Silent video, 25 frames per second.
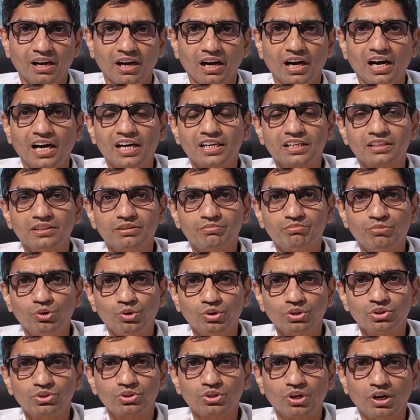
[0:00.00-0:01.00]
are the
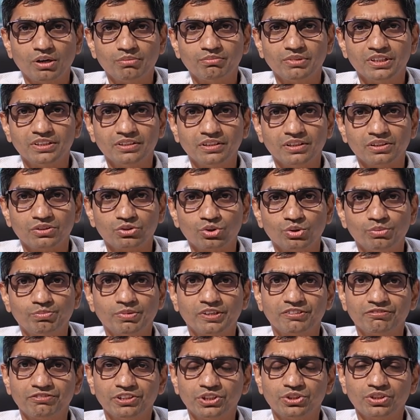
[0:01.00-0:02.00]
most common
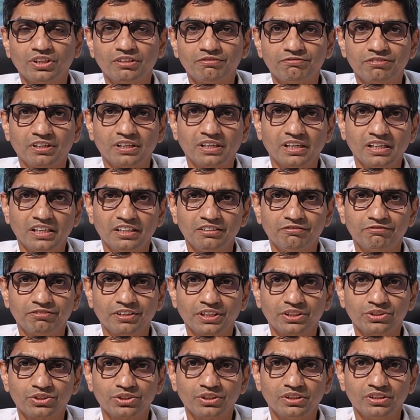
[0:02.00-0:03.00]
superficial fungal
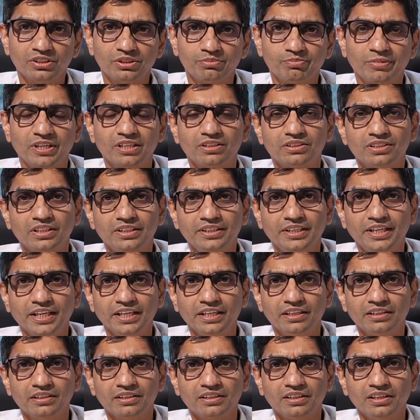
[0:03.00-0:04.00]
infections
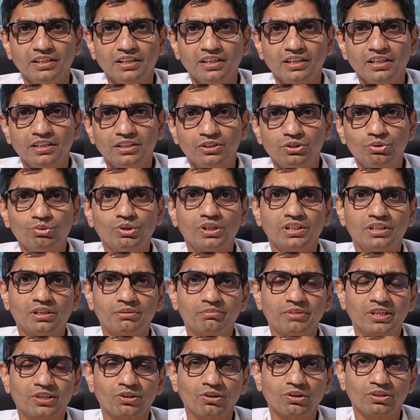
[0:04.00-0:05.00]
presenting to a
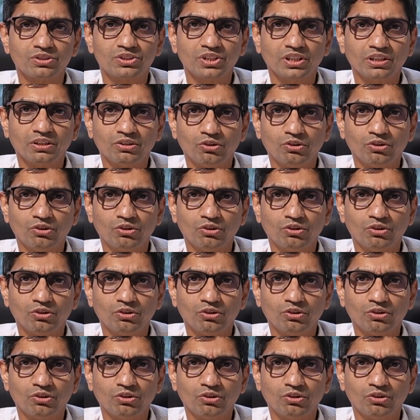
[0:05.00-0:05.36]
dermatologic